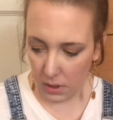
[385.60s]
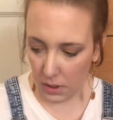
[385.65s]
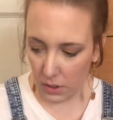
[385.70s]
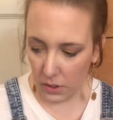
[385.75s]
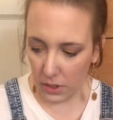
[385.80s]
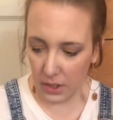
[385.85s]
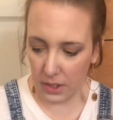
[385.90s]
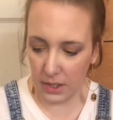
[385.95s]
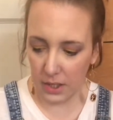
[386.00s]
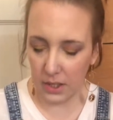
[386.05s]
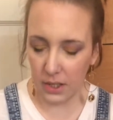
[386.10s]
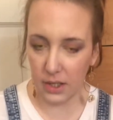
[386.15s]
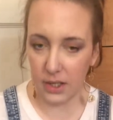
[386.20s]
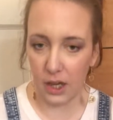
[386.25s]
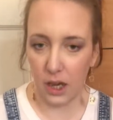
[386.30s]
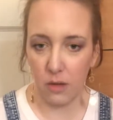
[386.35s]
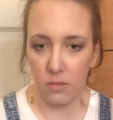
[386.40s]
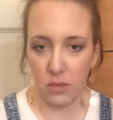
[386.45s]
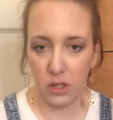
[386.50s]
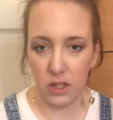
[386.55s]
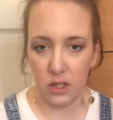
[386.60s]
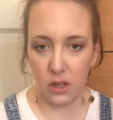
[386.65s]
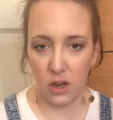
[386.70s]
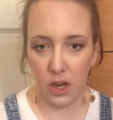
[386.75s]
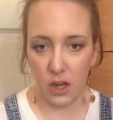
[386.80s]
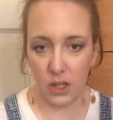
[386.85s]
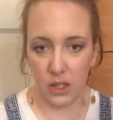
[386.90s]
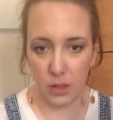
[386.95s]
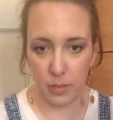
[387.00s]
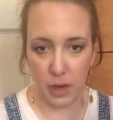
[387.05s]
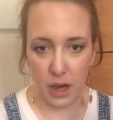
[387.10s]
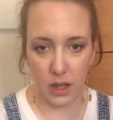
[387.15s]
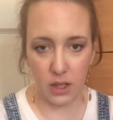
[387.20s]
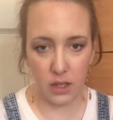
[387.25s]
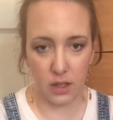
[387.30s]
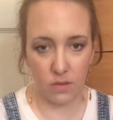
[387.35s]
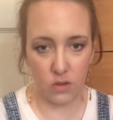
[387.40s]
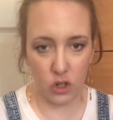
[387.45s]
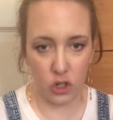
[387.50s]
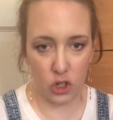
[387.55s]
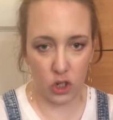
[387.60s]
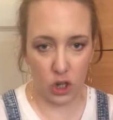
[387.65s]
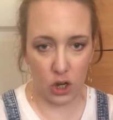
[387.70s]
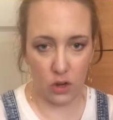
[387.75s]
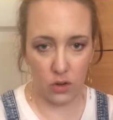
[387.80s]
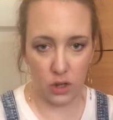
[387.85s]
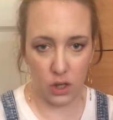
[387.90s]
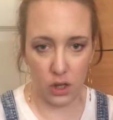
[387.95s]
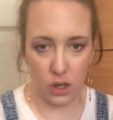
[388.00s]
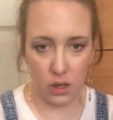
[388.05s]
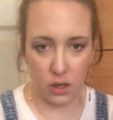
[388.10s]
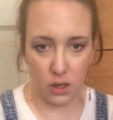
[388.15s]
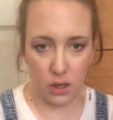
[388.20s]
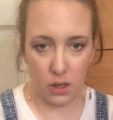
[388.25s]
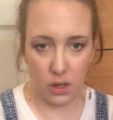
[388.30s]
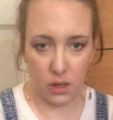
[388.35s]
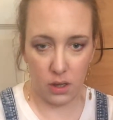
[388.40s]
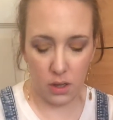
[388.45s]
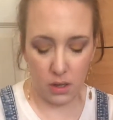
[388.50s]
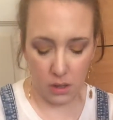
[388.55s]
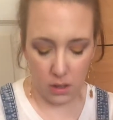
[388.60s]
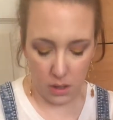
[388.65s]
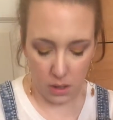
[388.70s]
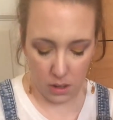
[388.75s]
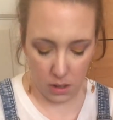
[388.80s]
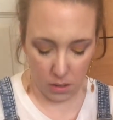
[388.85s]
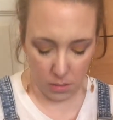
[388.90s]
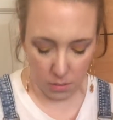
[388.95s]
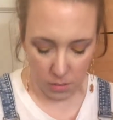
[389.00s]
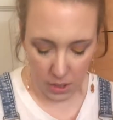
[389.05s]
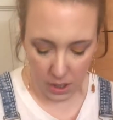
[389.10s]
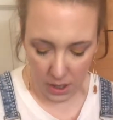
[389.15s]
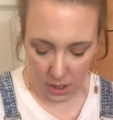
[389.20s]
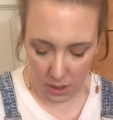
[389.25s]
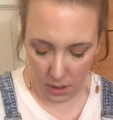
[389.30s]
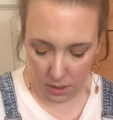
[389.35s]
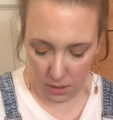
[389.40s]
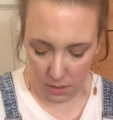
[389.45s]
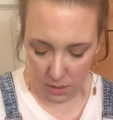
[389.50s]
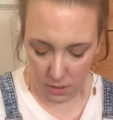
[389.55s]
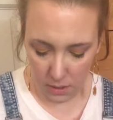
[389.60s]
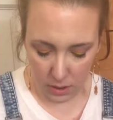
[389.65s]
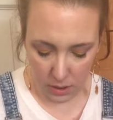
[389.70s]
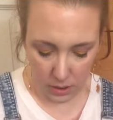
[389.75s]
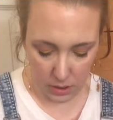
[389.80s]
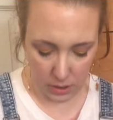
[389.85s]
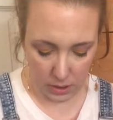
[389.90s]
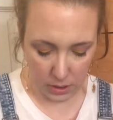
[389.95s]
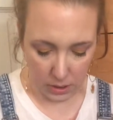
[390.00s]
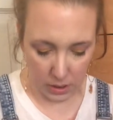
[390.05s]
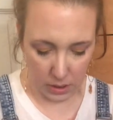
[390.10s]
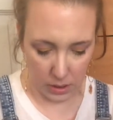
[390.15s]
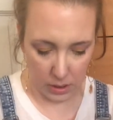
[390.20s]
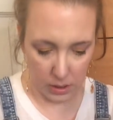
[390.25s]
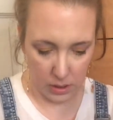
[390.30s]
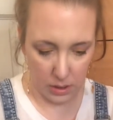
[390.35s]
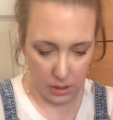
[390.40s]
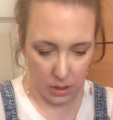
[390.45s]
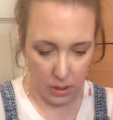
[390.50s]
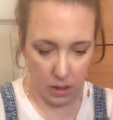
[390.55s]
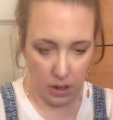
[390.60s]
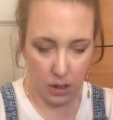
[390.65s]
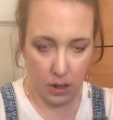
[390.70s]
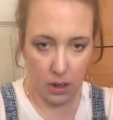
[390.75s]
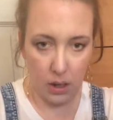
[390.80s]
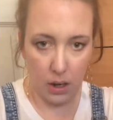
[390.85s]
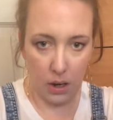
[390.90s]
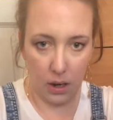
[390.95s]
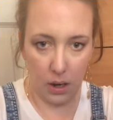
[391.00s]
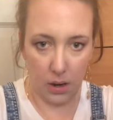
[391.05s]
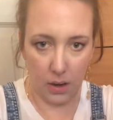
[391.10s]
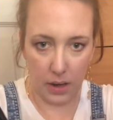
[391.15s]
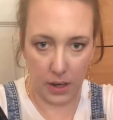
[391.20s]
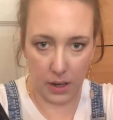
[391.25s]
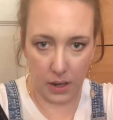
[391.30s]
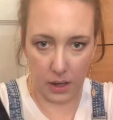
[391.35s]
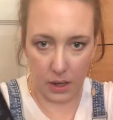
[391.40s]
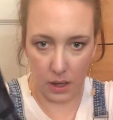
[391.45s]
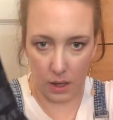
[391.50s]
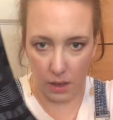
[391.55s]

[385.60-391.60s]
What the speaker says: So this is the same design as the pants I've just shown you, but it looks like